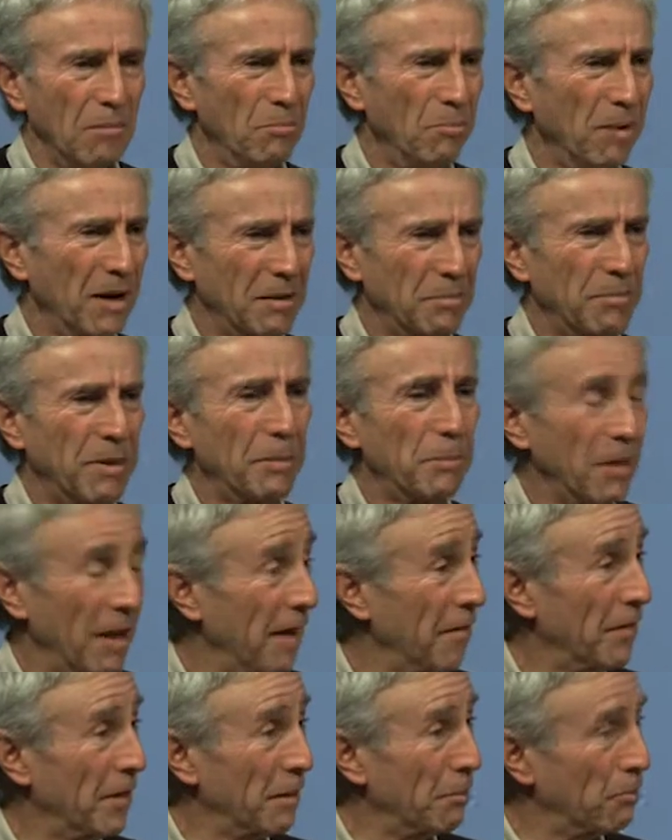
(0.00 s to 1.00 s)
but people
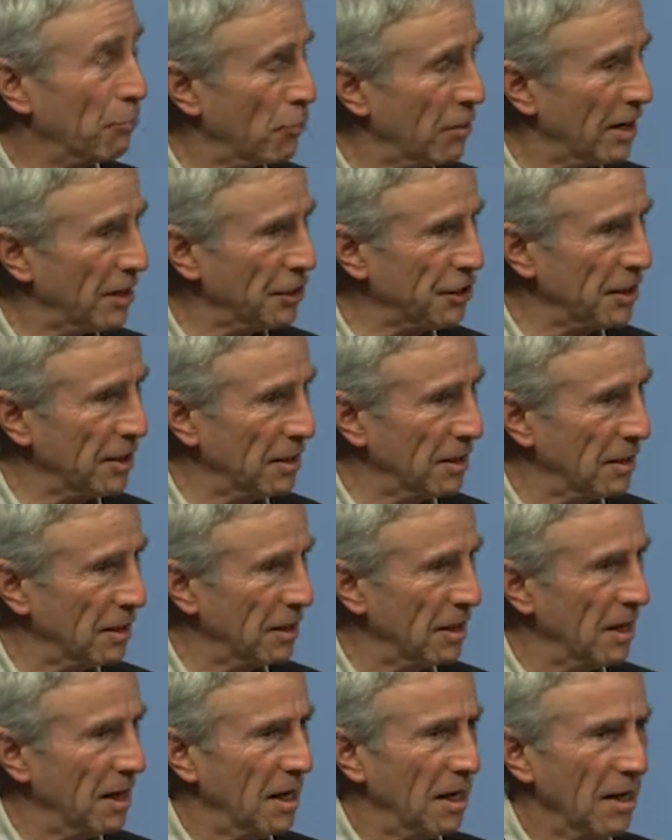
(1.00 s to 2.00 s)
had the impression
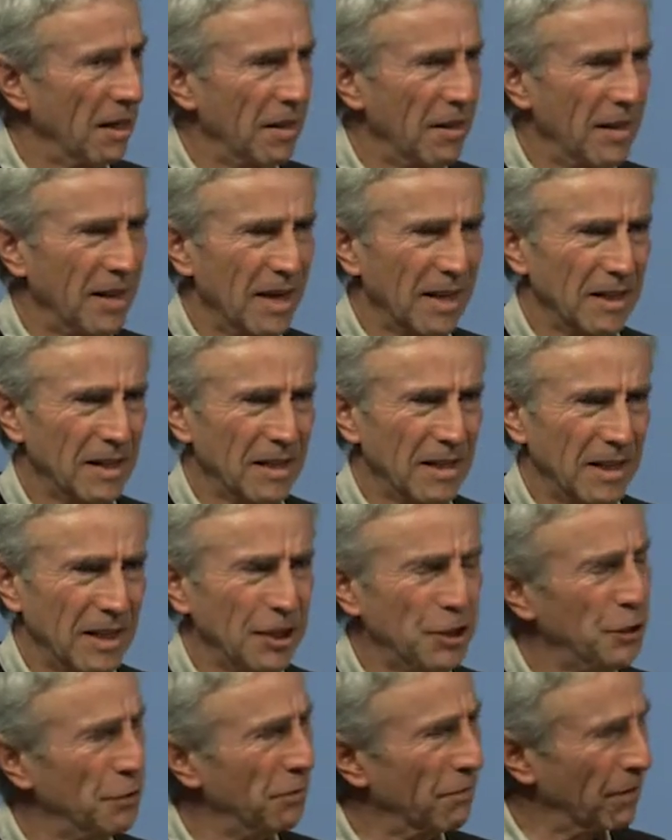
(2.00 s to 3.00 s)
that the
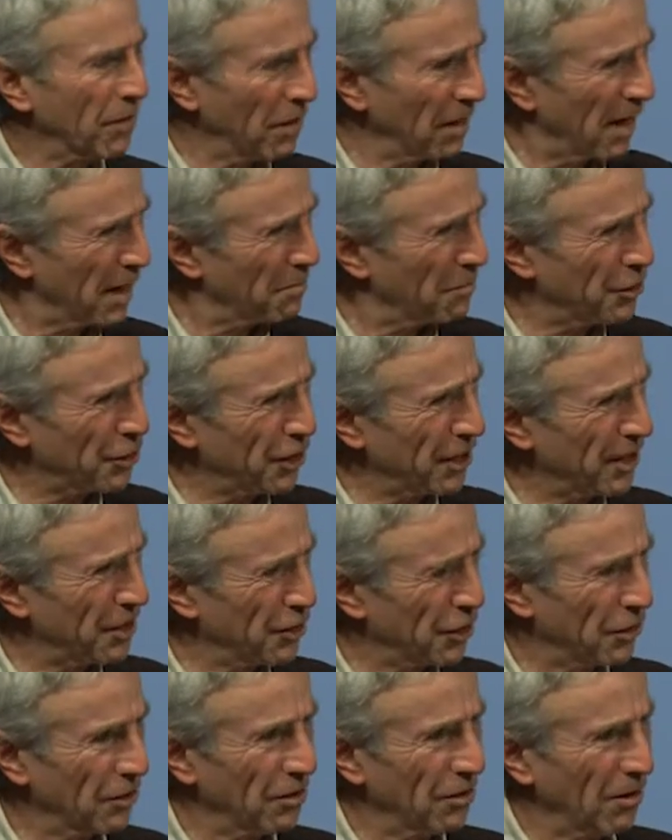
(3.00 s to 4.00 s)
issue of climate
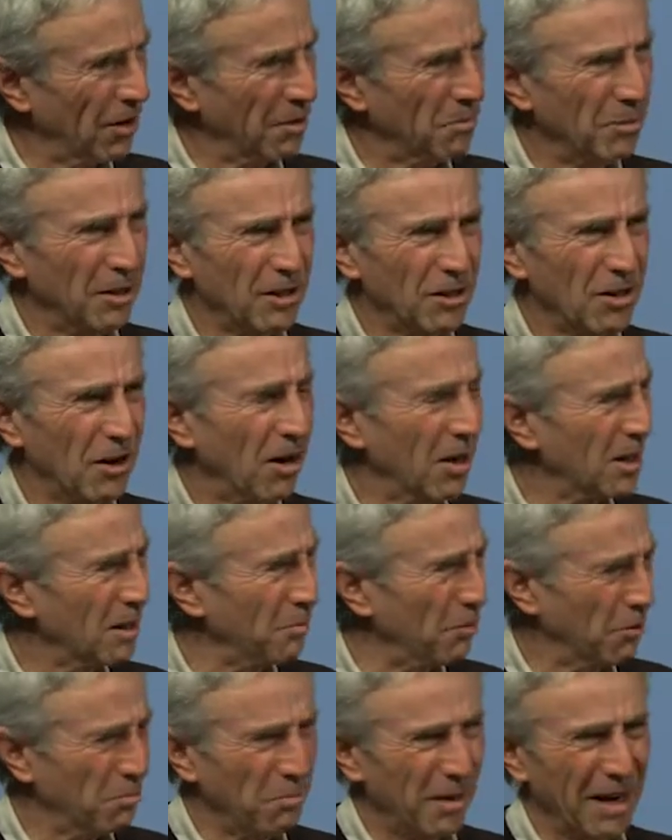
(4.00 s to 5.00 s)
change could not be talked
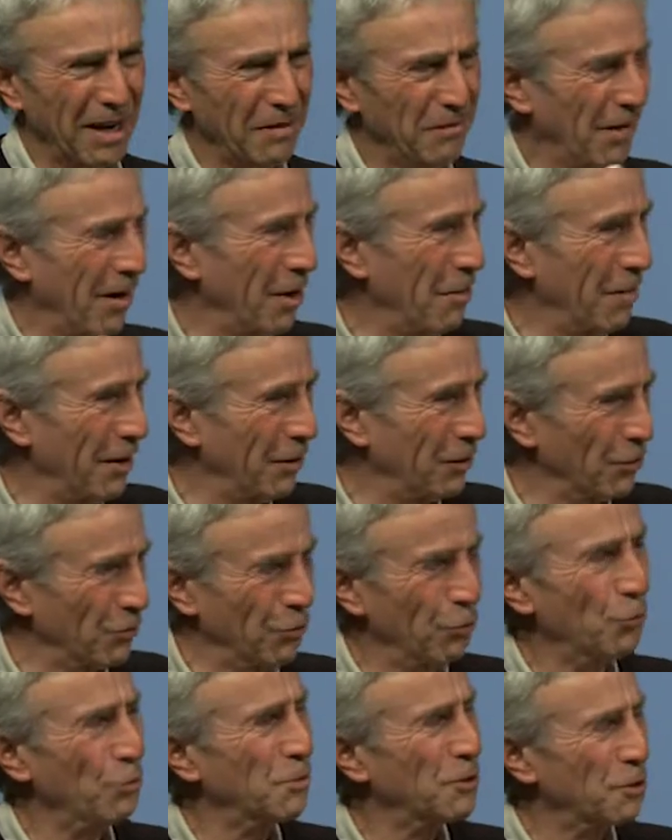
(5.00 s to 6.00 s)
about by environmental
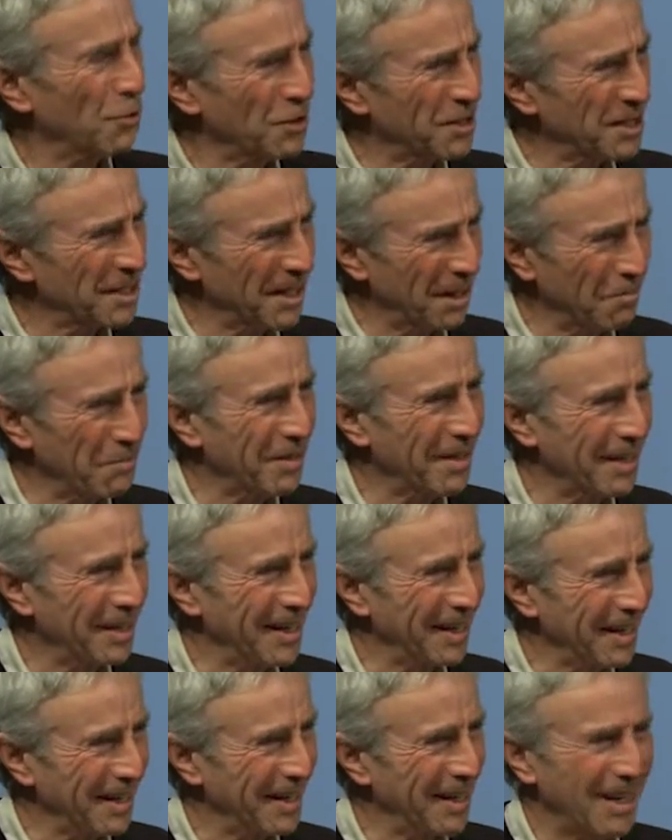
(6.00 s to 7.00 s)
groups or something
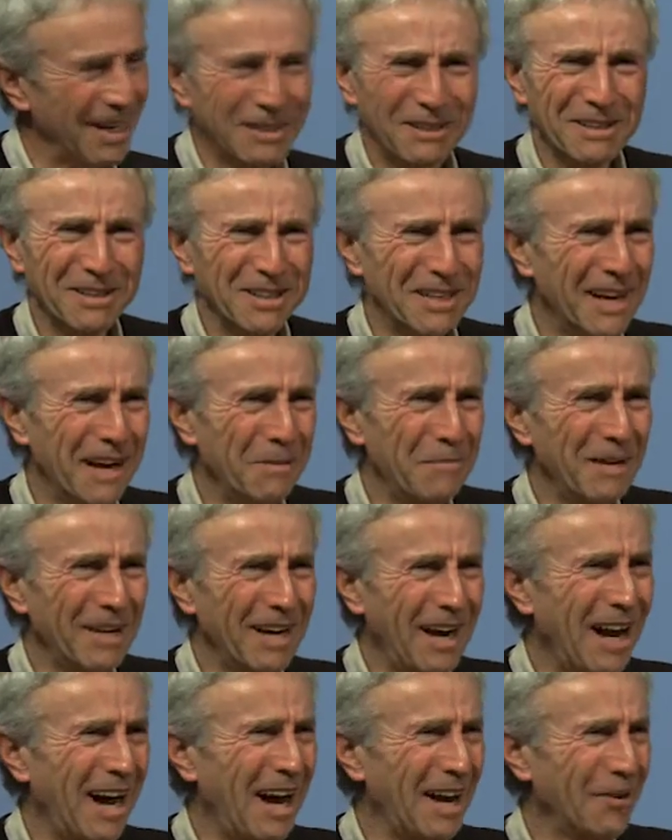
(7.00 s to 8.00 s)
like that. I mean,
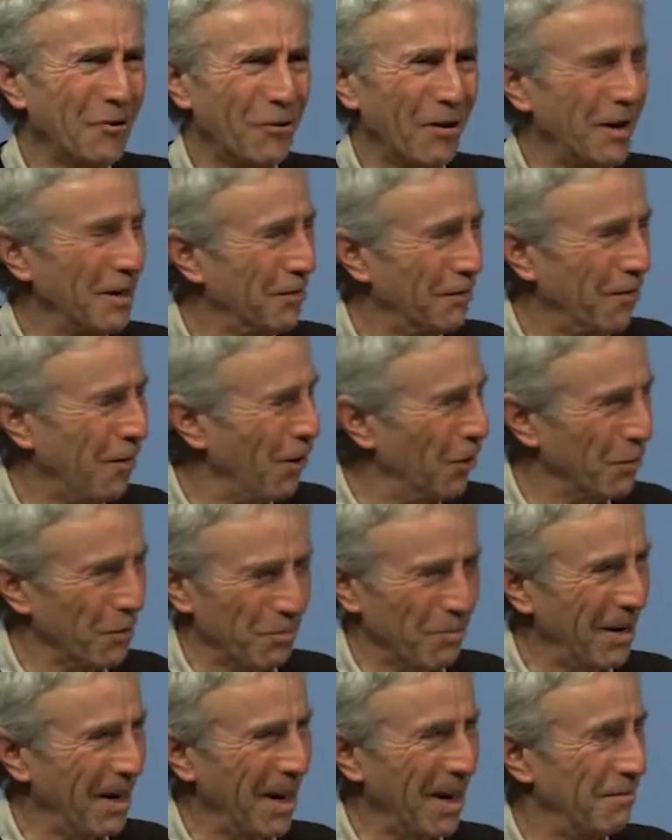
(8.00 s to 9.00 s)
I tried to follow
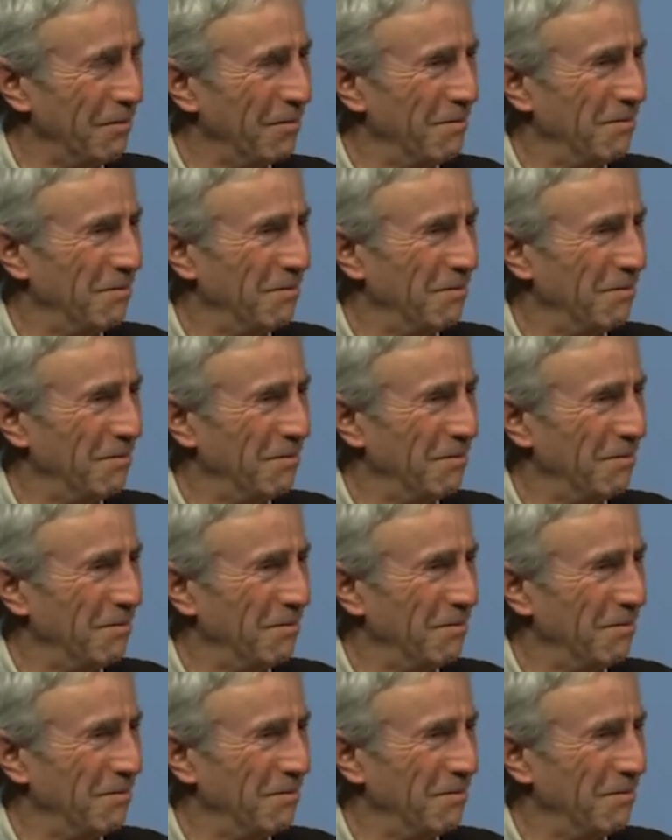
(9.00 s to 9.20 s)
it, but